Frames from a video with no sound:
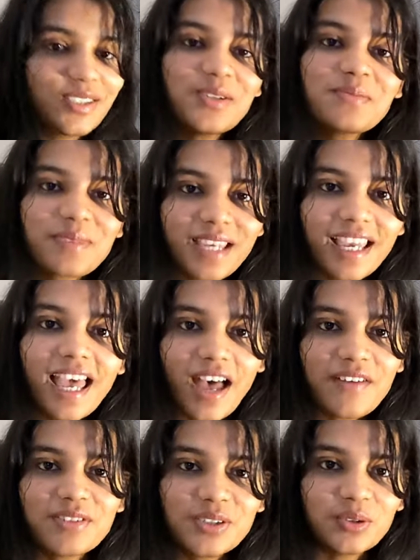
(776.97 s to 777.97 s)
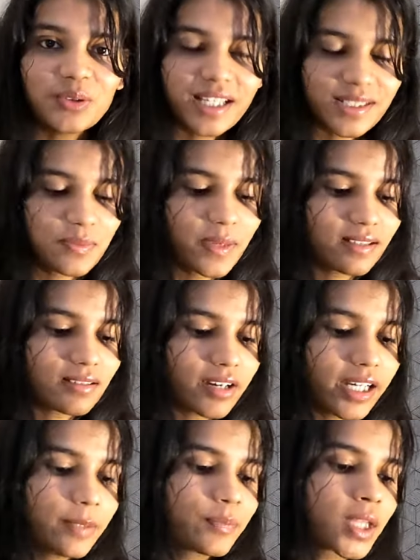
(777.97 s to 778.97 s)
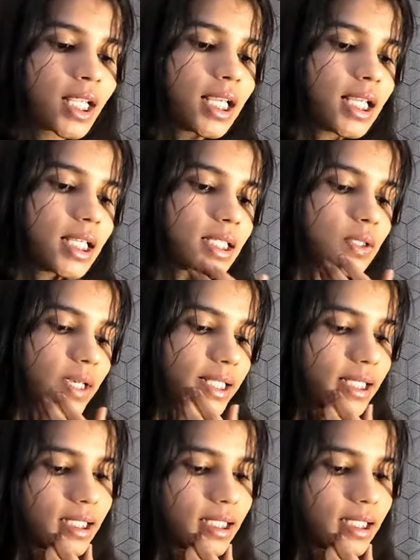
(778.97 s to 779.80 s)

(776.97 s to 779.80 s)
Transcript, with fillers: you may have to expense right so i